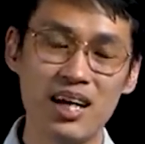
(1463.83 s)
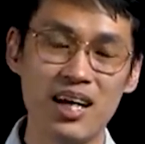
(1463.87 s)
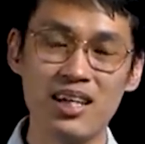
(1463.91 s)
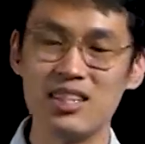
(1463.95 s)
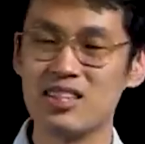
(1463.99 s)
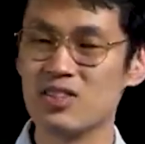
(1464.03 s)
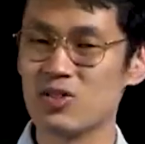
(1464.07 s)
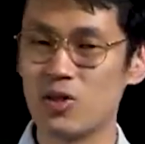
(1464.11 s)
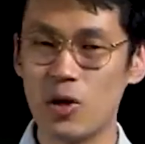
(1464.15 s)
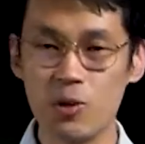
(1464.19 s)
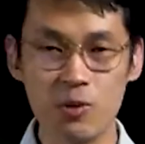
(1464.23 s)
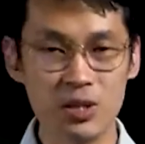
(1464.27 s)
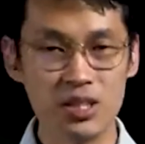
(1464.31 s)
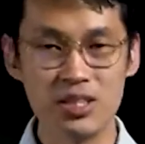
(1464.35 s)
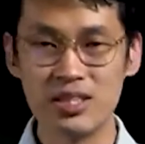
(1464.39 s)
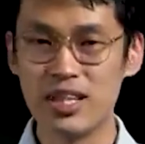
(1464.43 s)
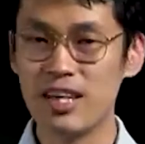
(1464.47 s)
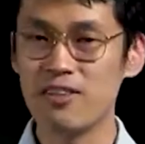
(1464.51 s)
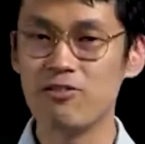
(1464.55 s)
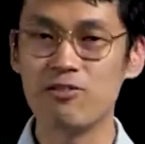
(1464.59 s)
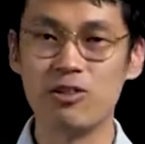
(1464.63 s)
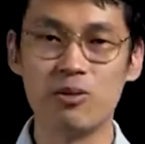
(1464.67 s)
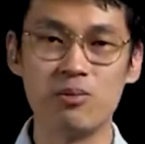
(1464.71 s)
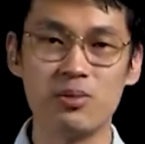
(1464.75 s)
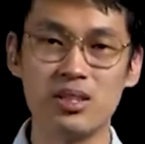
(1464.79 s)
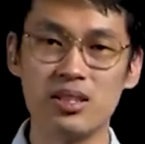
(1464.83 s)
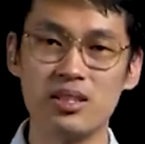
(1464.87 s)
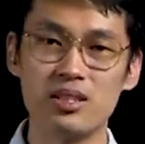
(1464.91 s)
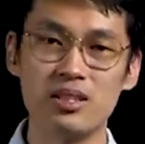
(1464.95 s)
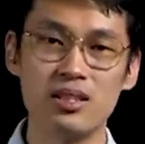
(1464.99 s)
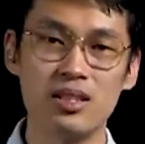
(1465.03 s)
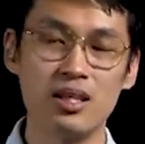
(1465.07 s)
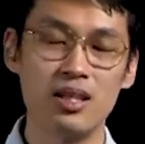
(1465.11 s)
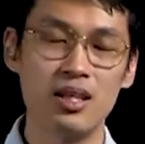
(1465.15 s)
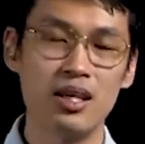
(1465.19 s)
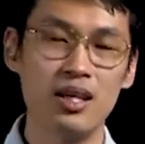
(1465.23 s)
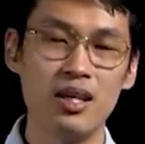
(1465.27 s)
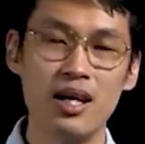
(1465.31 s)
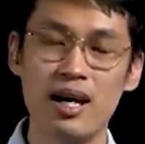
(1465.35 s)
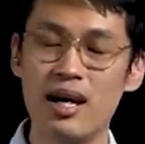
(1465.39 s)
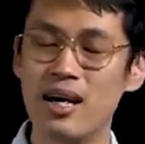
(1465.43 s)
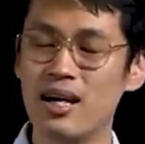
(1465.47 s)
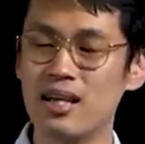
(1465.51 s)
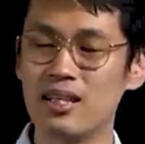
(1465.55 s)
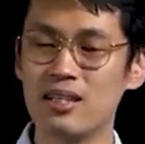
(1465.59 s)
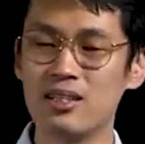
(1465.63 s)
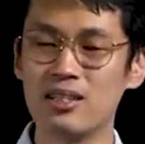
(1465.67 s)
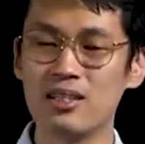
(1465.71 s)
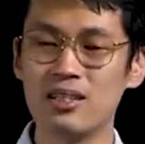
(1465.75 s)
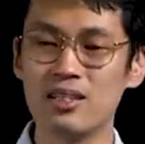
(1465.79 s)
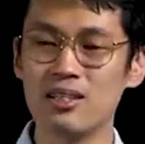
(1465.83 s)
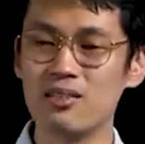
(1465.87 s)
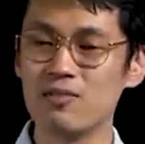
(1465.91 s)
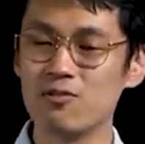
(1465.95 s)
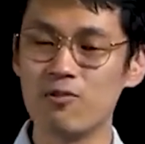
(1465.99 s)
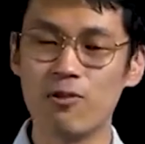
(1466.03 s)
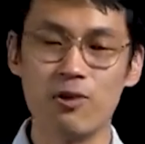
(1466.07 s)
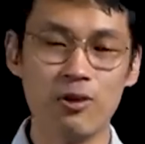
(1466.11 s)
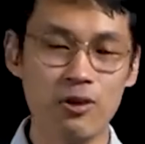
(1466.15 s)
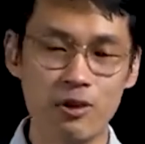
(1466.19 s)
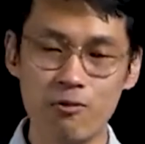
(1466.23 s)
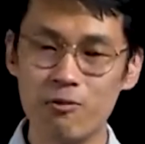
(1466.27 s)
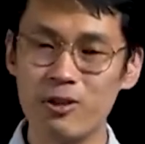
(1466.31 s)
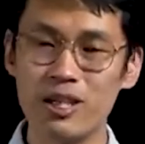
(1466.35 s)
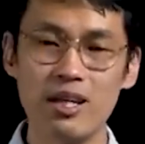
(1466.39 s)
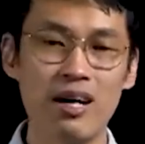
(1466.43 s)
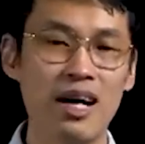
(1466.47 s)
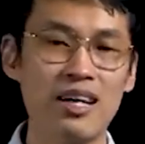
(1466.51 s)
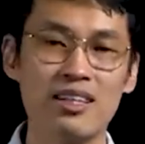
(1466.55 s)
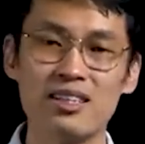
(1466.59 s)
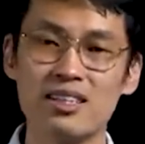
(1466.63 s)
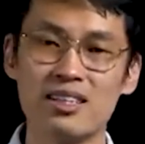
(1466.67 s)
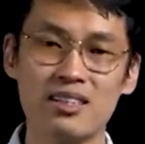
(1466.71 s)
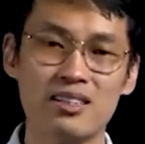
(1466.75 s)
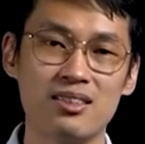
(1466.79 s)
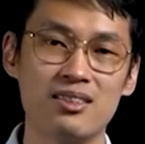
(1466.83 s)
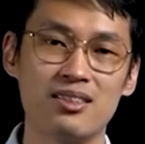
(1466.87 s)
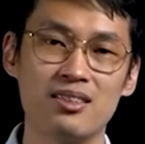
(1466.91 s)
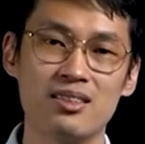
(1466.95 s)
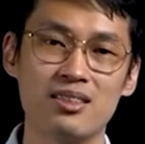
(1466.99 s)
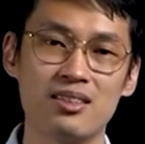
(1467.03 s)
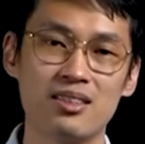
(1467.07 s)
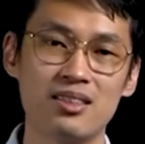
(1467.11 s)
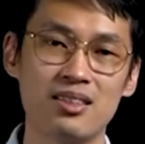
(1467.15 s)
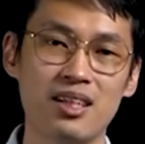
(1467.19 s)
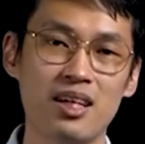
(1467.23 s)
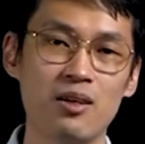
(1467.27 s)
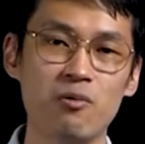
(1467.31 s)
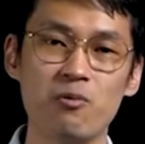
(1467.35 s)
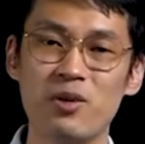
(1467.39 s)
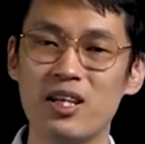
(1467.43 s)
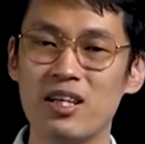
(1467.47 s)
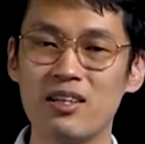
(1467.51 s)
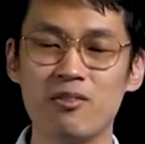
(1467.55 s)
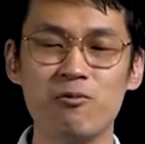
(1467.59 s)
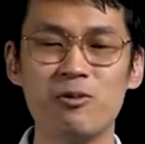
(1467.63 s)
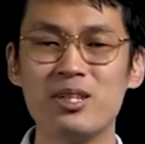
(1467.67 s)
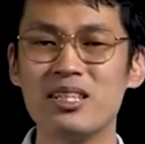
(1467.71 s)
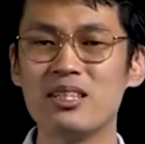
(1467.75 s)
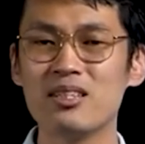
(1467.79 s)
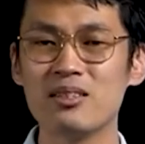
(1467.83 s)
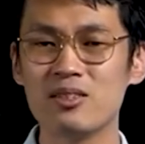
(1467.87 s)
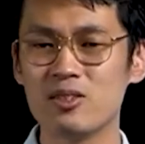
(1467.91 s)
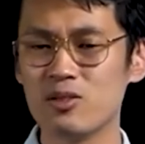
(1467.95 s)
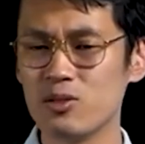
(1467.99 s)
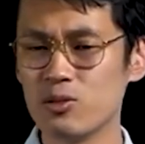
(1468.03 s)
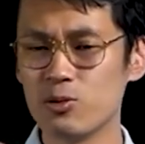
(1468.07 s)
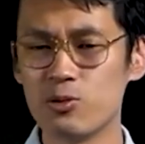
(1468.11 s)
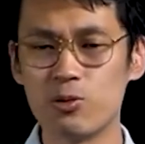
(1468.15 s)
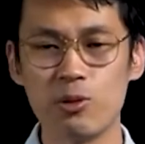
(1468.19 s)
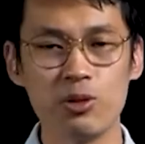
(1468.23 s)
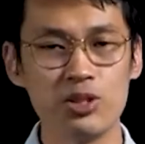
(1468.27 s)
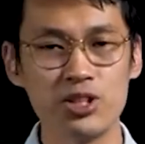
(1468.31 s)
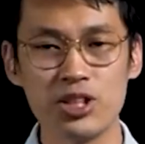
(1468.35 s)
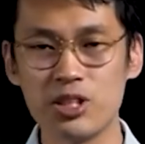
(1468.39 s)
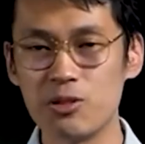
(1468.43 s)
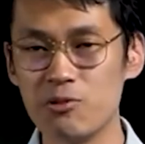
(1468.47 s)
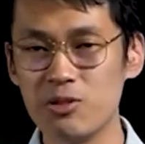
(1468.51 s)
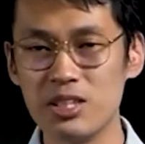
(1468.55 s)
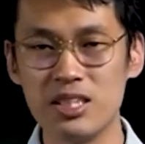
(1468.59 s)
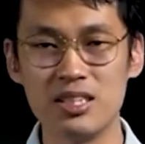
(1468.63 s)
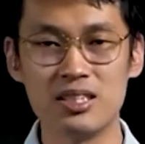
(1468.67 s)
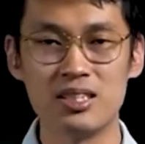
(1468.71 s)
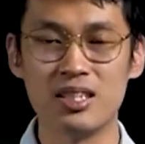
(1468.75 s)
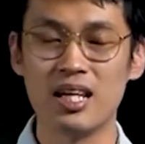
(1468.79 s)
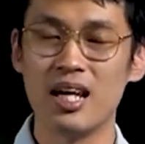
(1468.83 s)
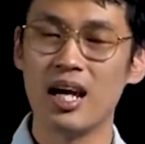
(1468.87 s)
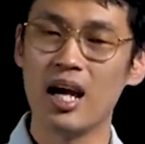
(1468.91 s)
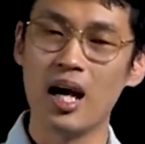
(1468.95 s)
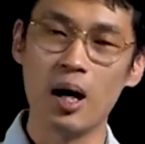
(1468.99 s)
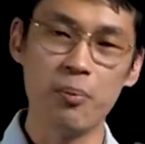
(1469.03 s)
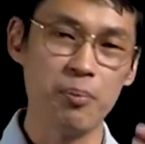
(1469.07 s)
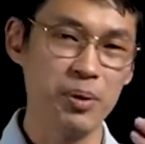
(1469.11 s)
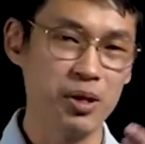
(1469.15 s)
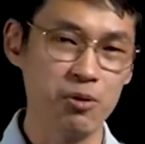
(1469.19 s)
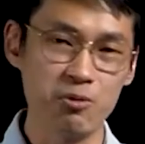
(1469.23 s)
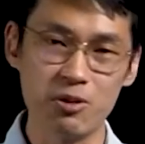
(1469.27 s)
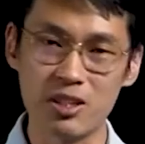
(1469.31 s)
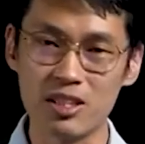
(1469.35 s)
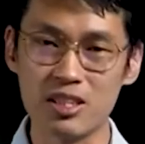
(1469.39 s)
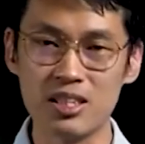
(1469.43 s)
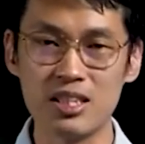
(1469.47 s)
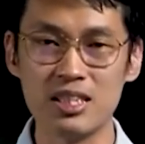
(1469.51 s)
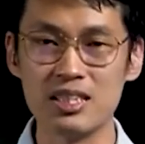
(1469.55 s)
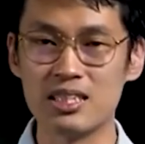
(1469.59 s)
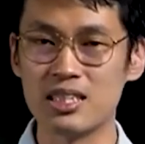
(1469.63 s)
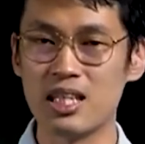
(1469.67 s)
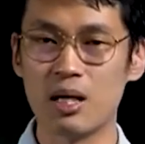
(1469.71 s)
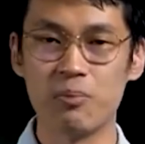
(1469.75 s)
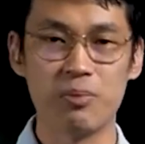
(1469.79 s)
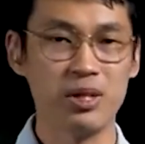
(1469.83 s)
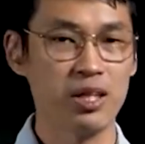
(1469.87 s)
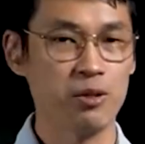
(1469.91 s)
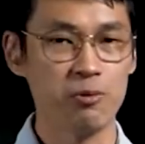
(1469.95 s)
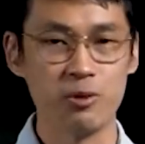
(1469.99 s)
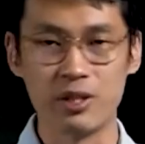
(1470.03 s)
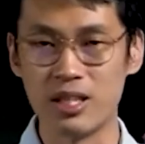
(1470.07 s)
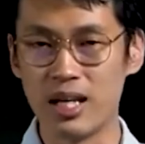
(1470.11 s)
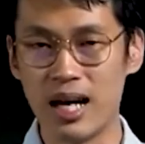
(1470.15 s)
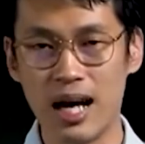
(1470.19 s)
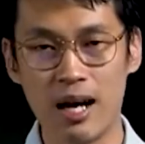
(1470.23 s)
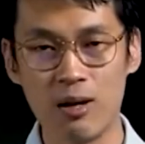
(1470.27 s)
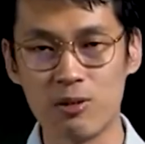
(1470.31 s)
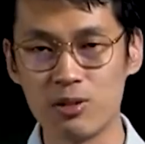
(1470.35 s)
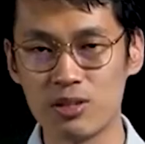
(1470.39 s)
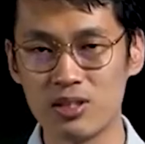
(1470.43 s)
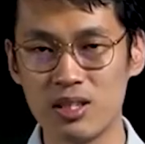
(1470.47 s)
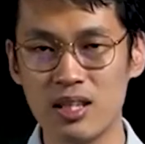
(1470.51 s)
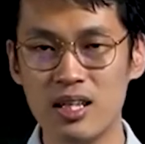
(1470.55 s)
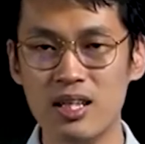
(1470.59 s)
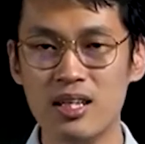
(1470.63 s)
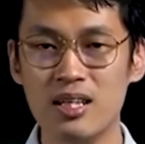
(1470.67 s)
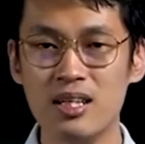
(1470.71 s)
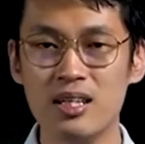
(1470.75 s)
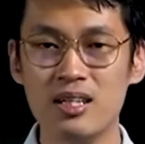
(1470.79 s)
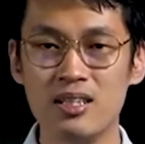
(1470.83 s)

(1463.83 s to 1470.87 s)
And he's always there for me. And for whatever that I need, okay, when we eat groceries, helping out with the kids, helping out with the house,